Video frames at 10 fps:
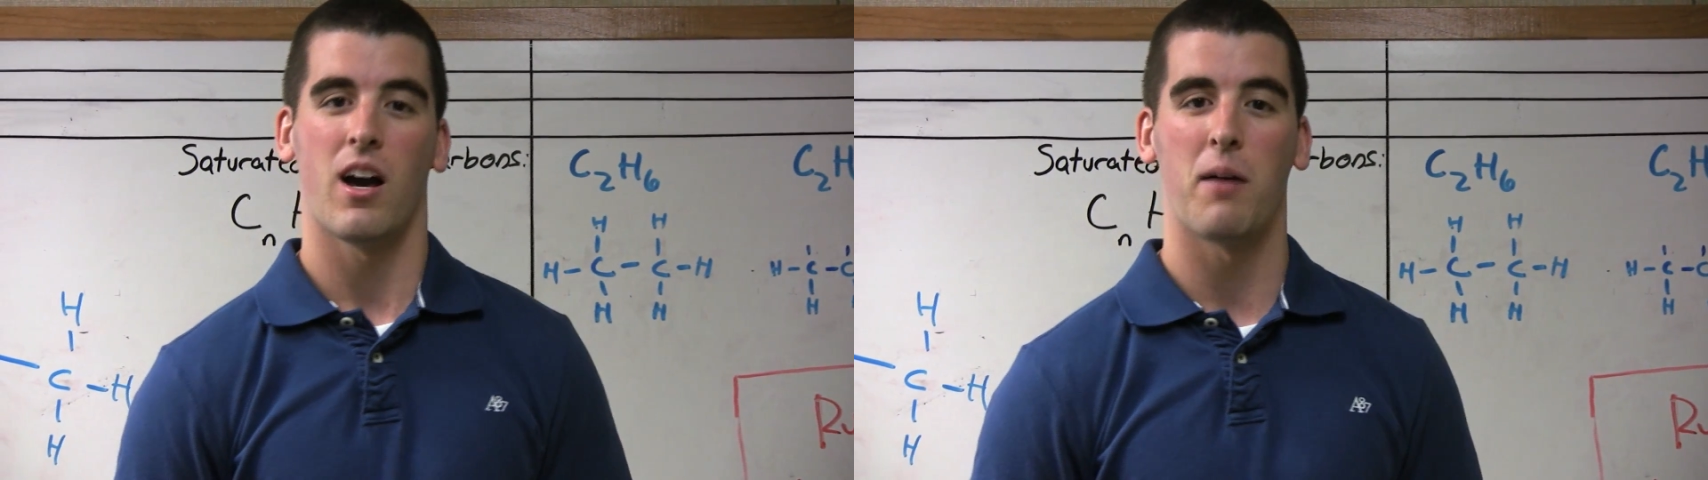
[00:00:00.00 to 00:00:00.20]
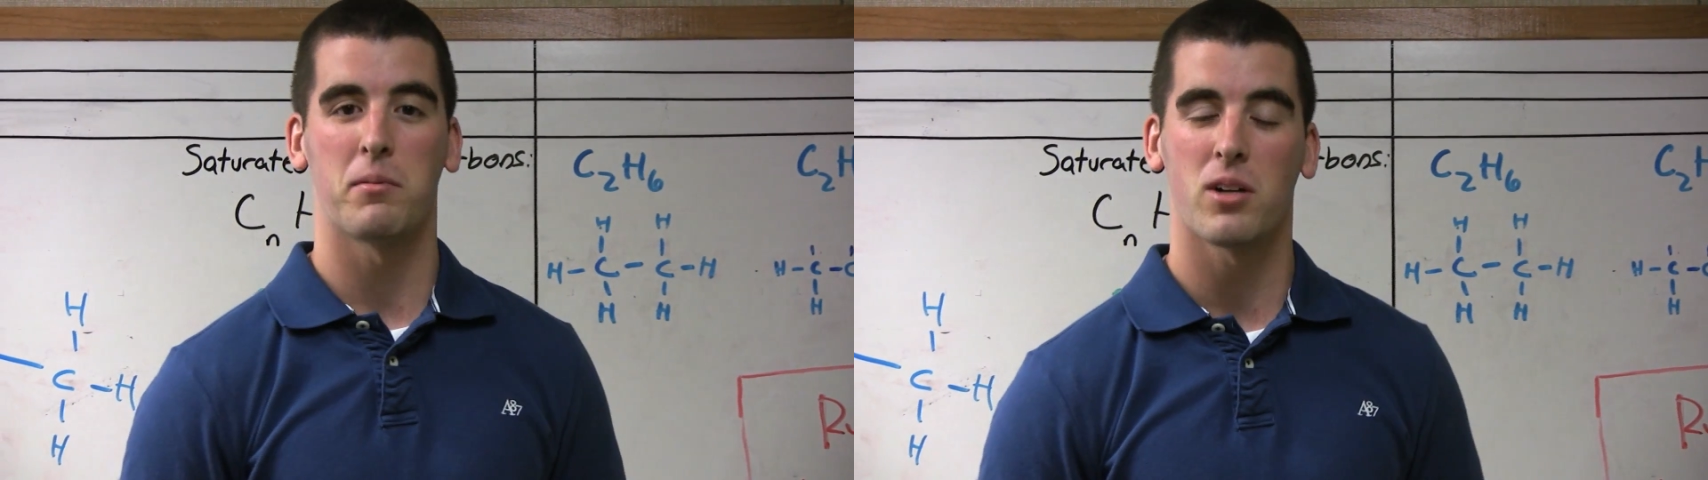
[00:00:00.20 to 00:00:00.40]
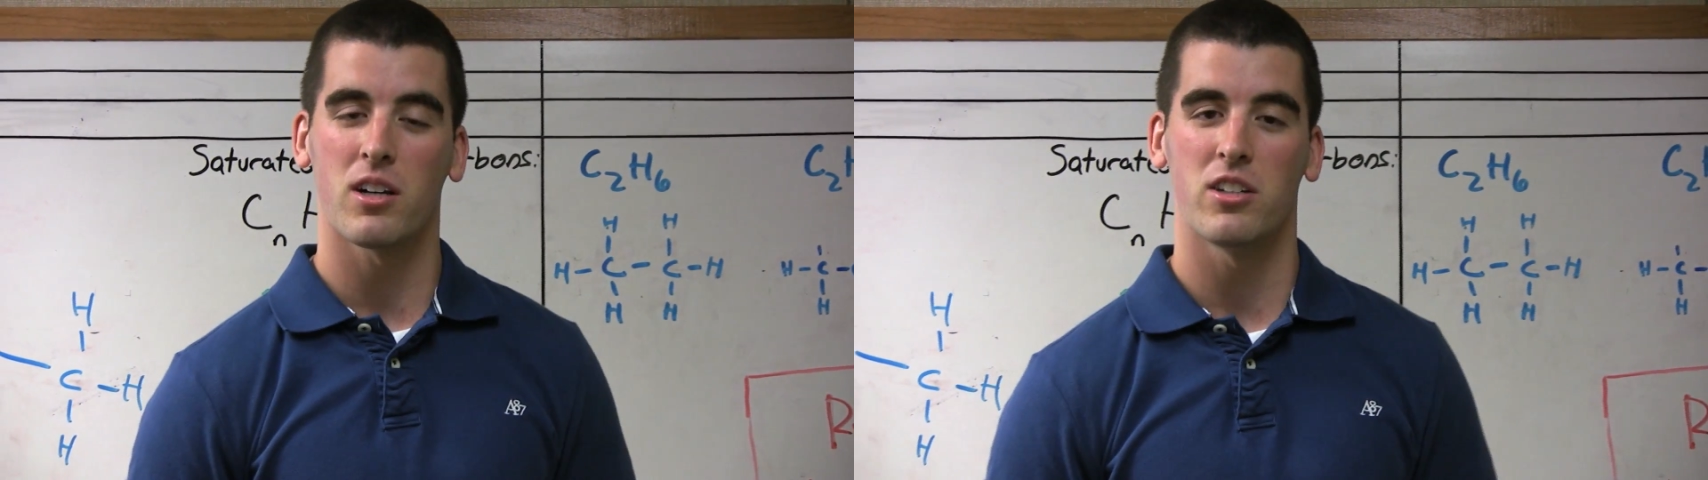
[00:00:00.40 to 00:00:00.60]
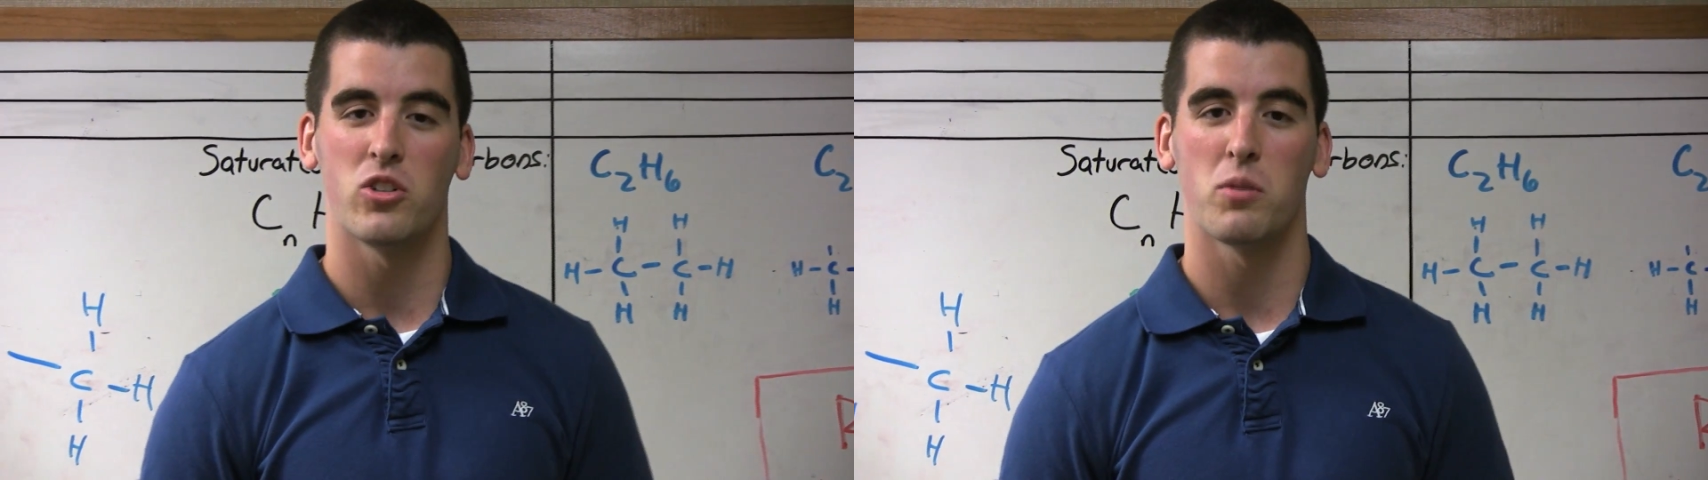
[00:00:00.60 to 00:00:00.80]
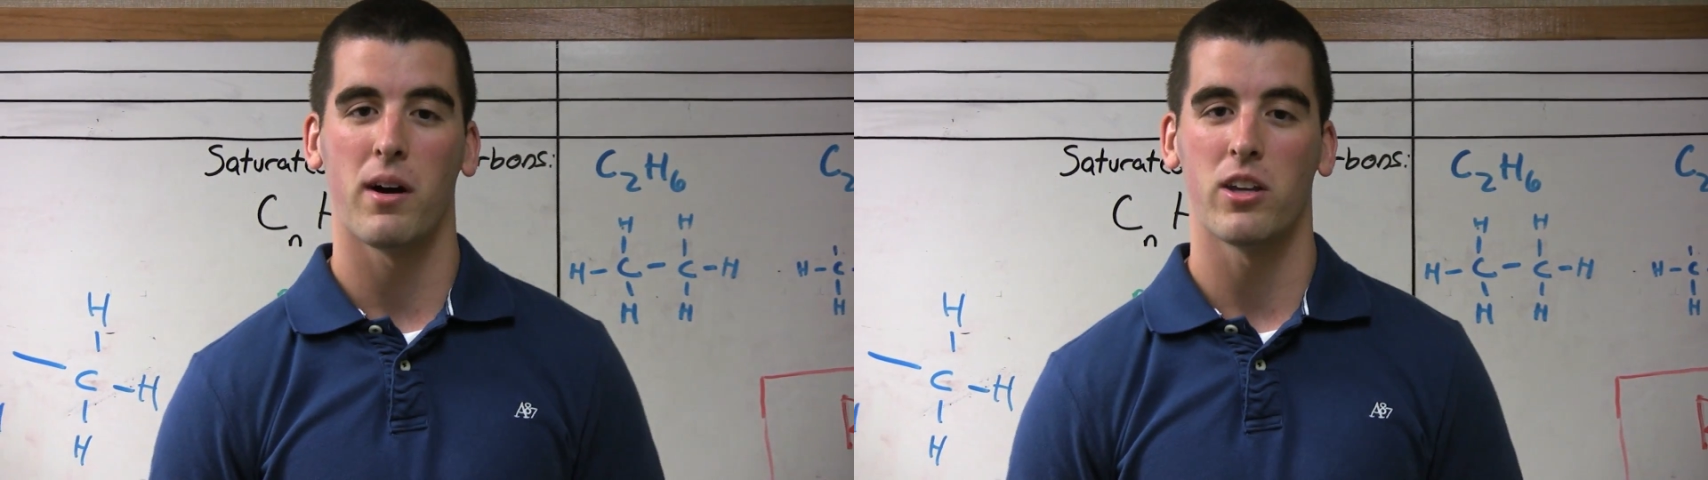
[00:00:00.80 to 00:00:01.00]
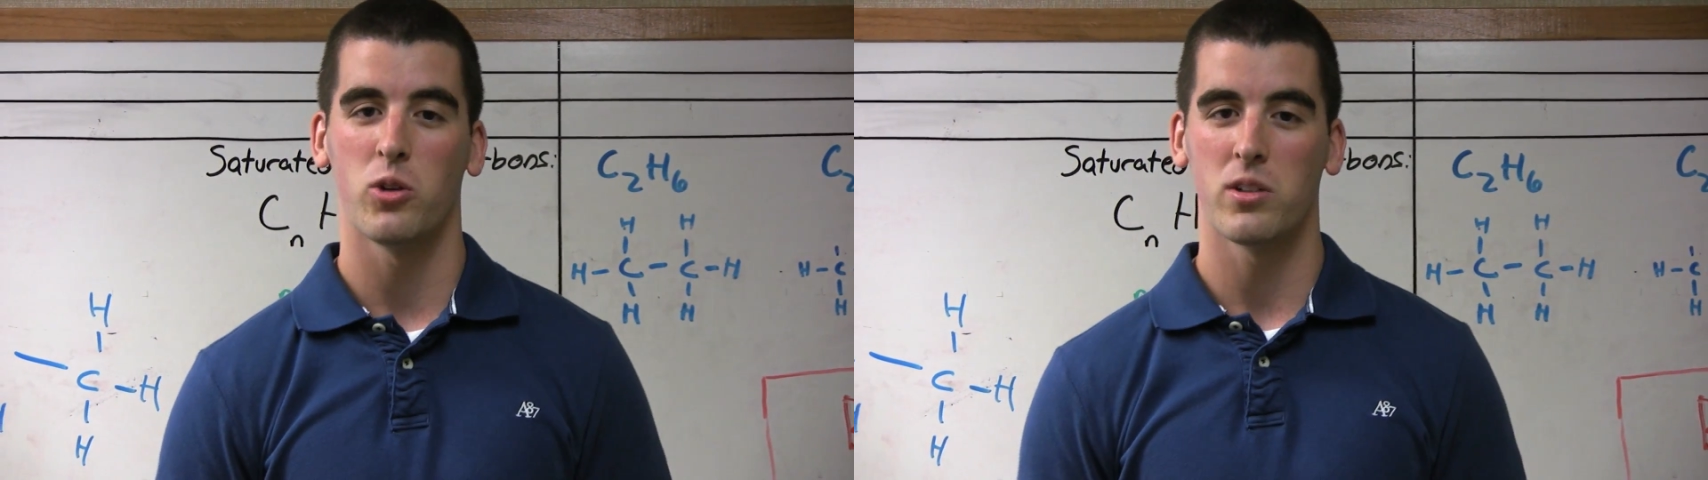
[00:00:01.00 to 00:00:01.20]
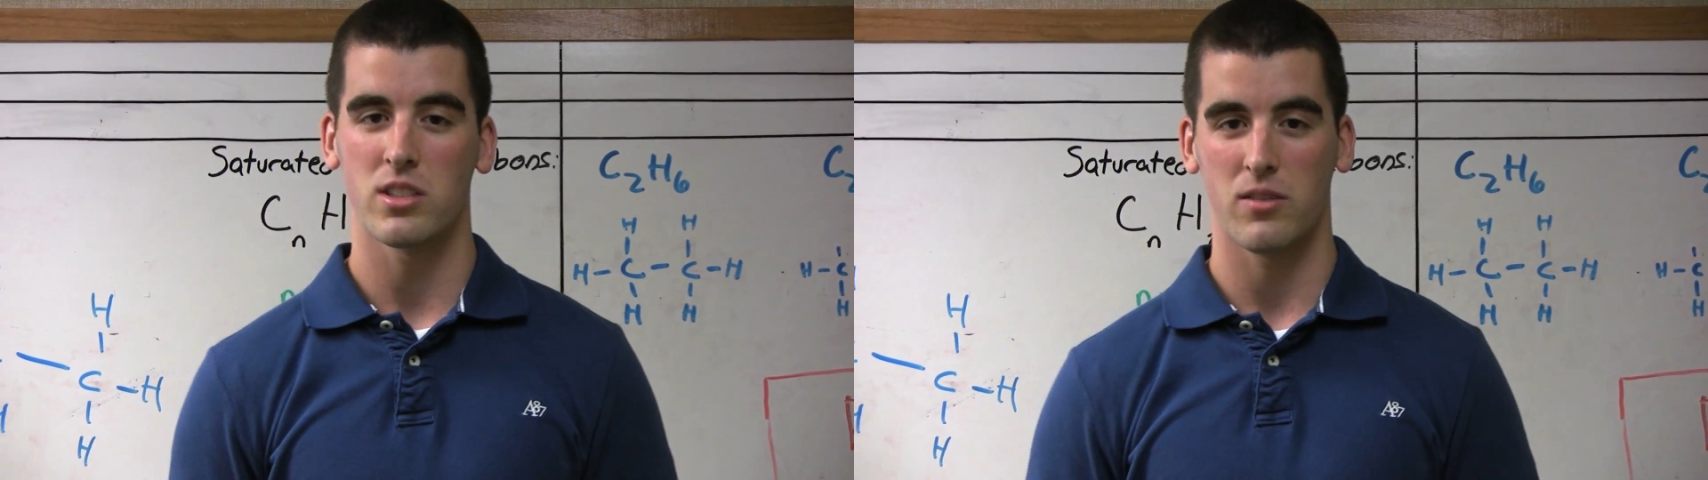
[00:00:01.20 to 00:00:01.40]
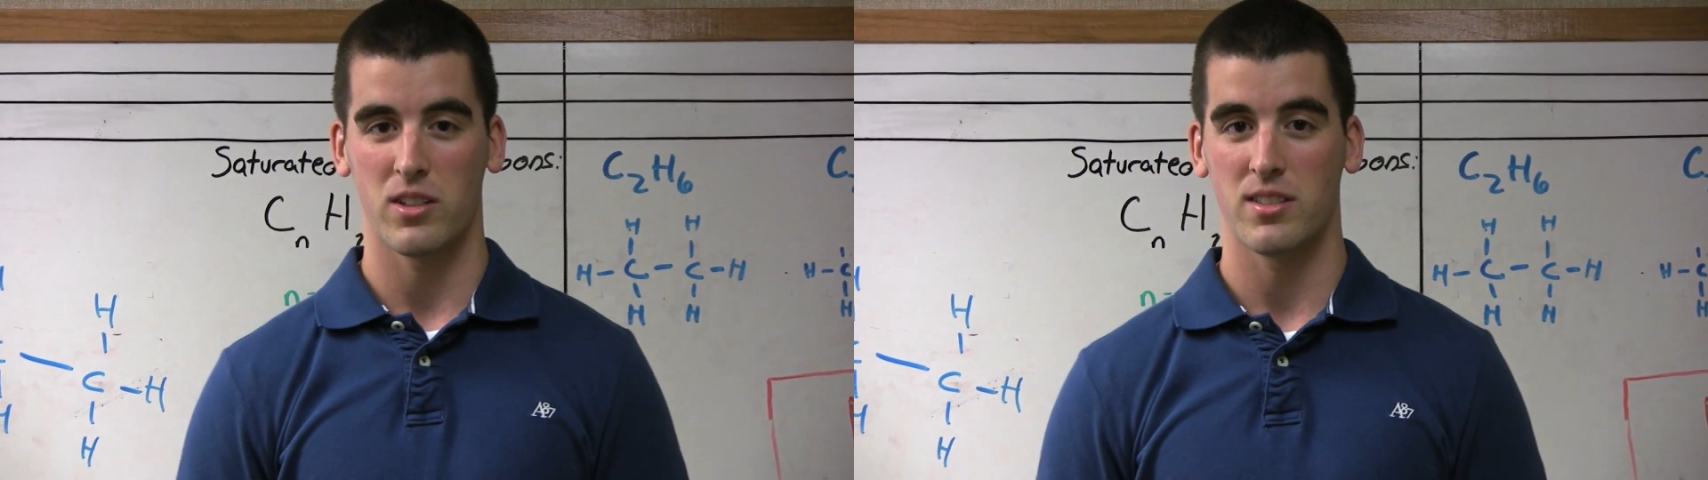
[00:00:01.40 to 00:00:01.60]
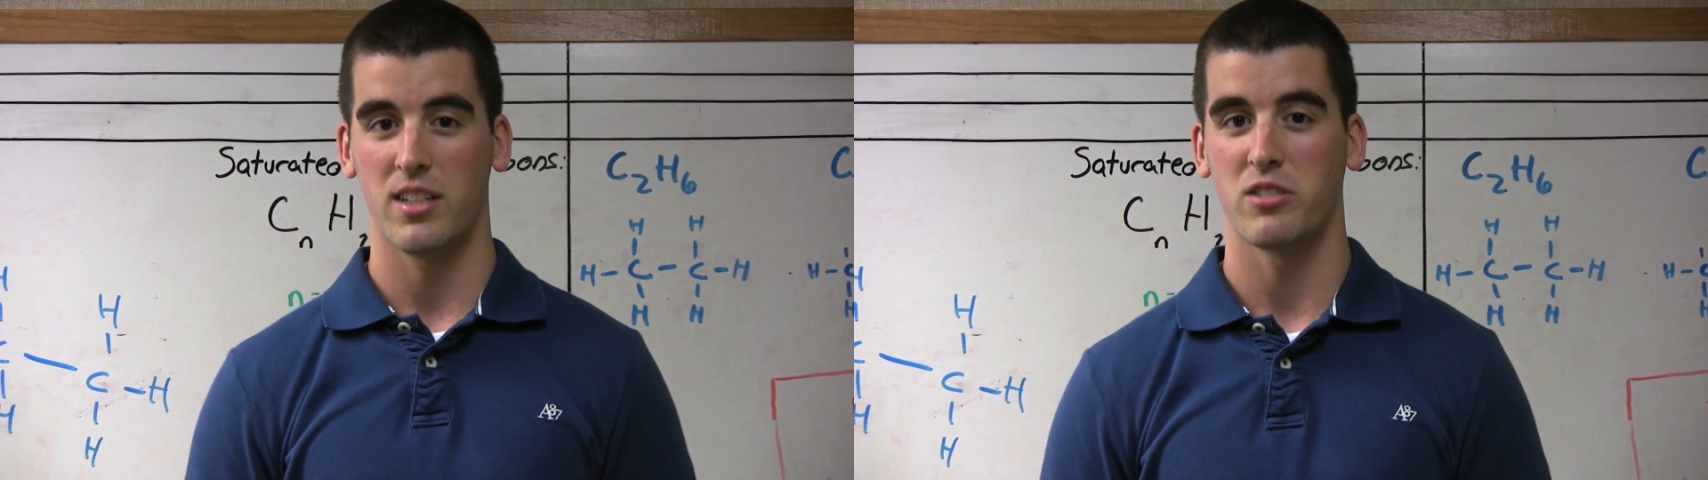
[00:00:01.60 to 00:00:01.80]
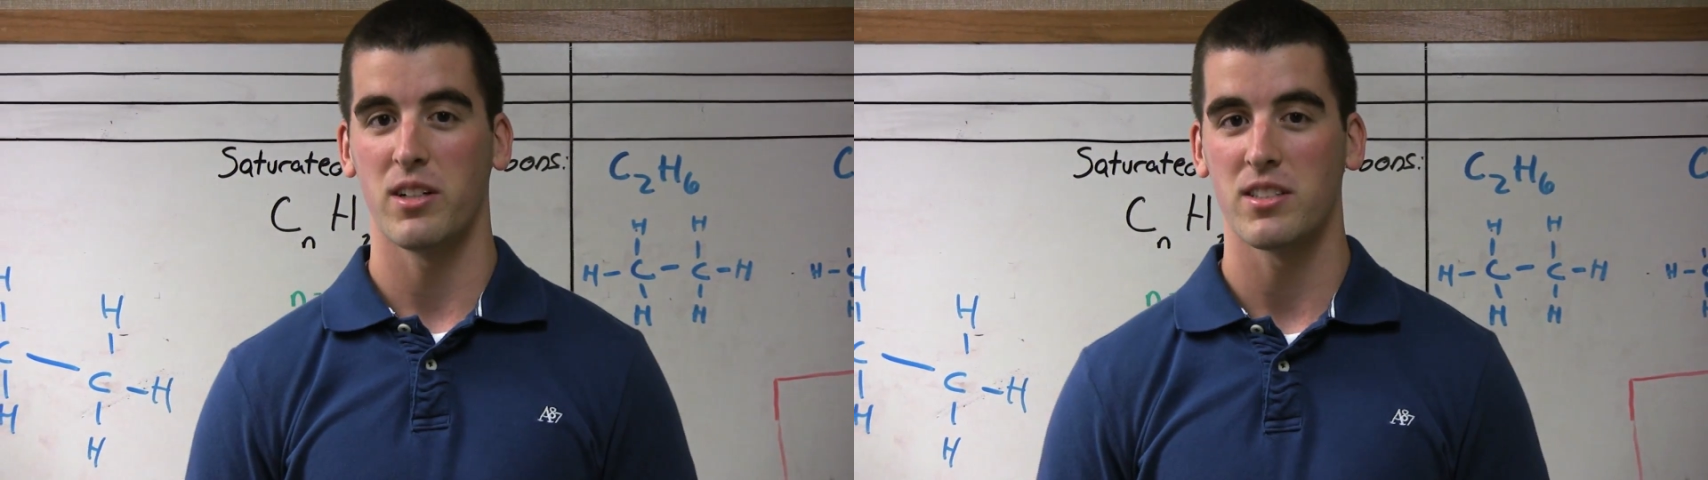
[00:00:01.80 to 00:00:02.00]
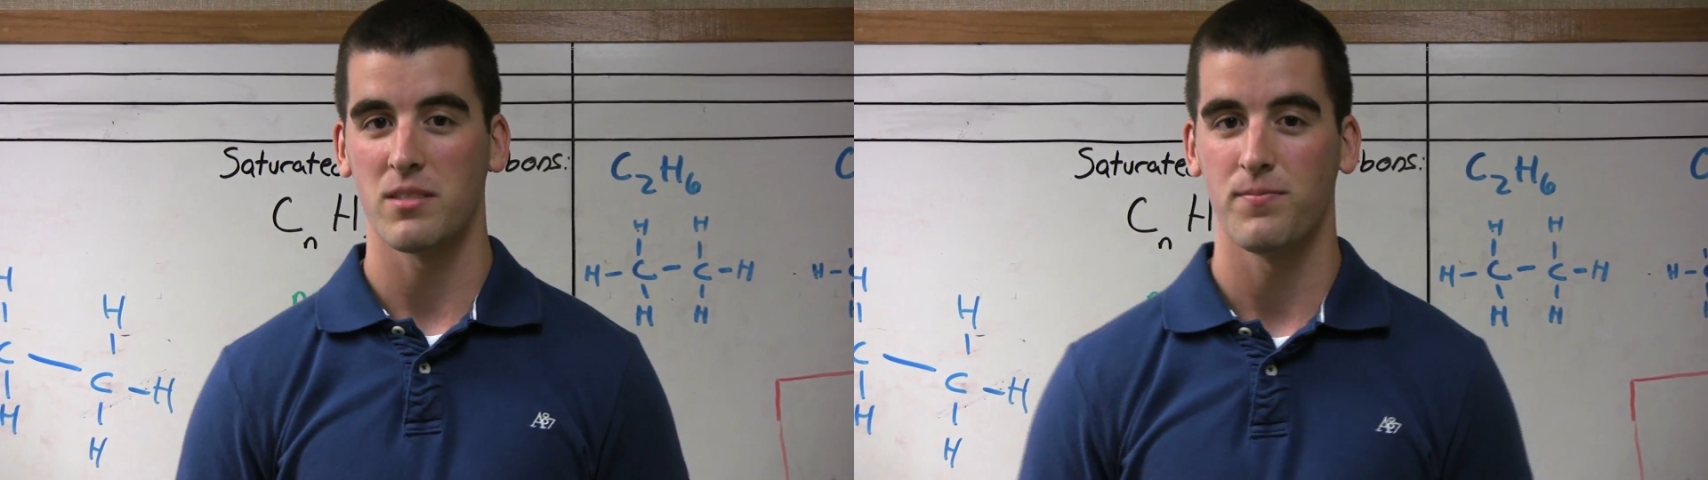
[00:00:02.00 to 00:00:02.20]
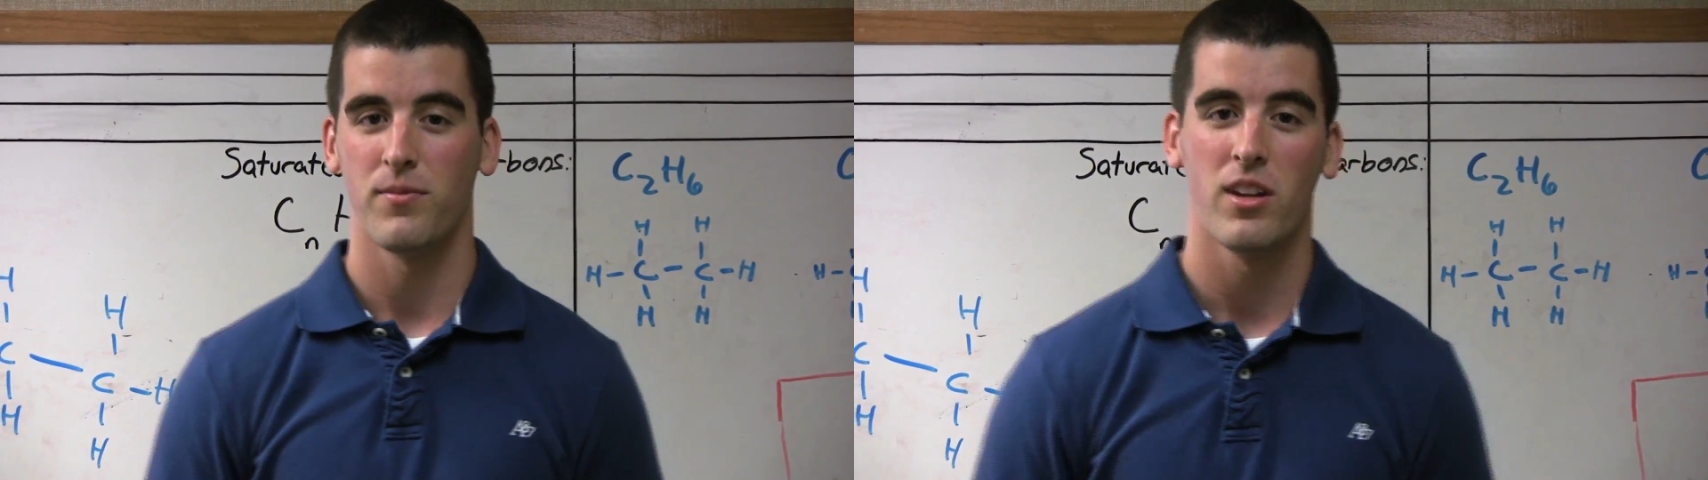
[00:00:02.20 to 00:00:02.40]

I'm going to be talking to you about units of unsaturation.